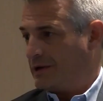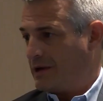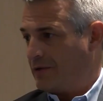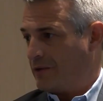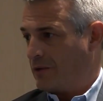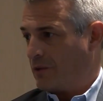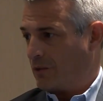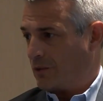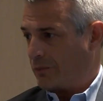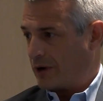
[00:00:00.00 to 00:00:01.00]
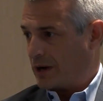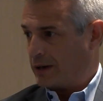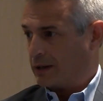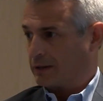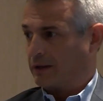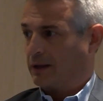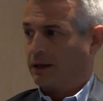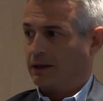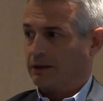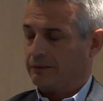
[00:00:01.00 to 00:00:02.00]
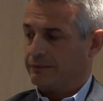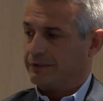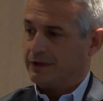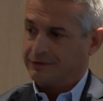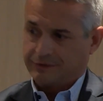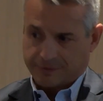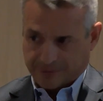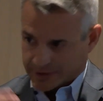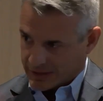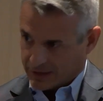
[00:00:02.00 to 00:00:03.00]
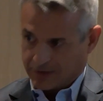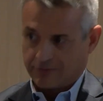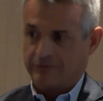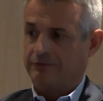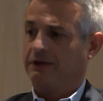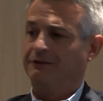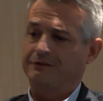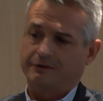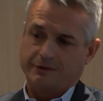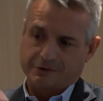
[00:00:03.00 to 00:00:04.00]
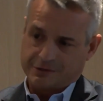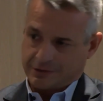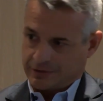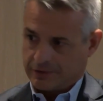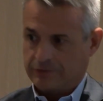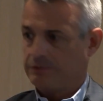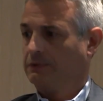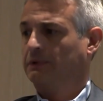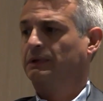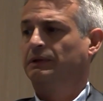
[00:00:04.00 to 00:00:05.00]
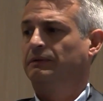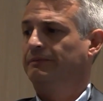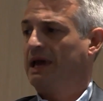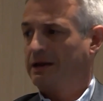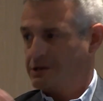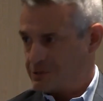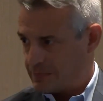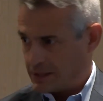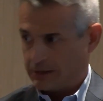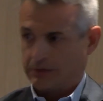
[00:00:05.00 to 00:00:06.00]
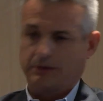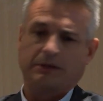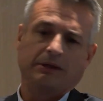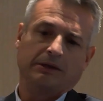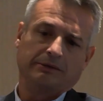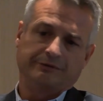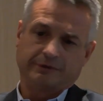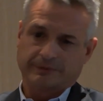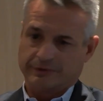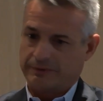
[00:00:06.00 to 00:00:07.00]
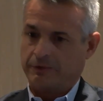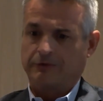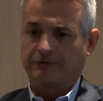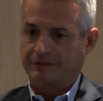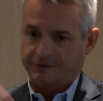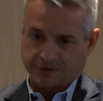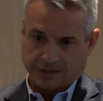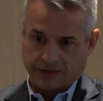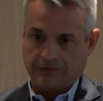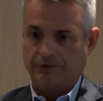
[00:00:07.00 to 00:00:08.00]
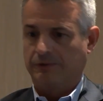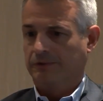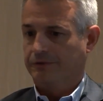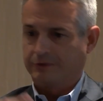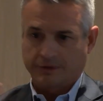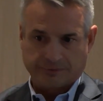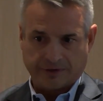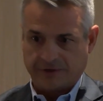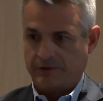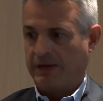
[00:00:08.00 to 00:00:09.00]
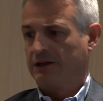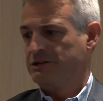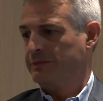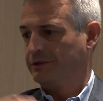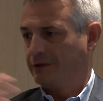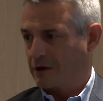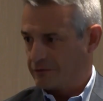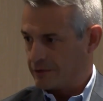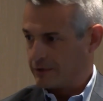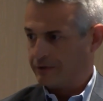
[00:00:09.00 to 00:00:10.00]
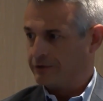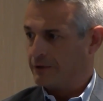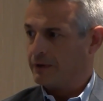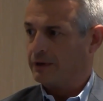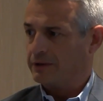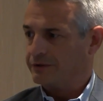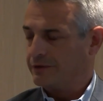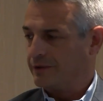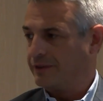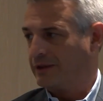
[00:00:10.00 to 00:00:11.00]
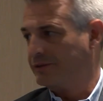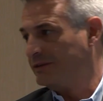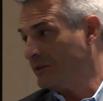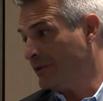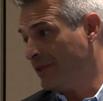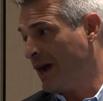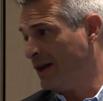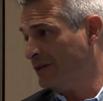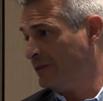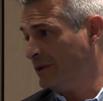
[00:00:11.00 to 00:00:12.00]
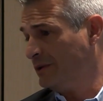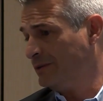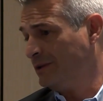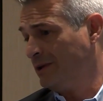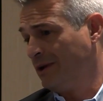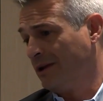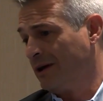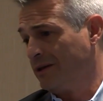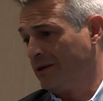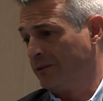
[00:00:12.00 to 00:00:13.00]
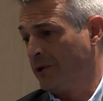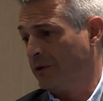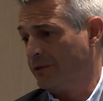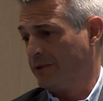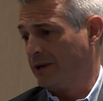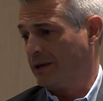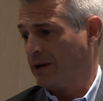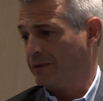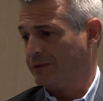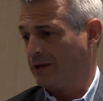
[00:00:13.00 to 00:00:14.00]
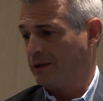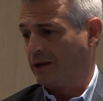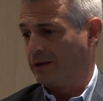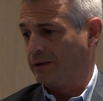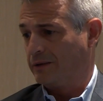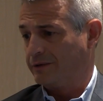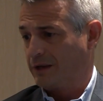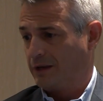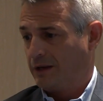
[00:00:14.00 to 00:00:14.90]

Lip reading: have an older product that doesn't have institutional management and some of the more sophisticated tools on revenue management software and so on. And so I think some of that is what you see in a lot of the growth right now in San Diego is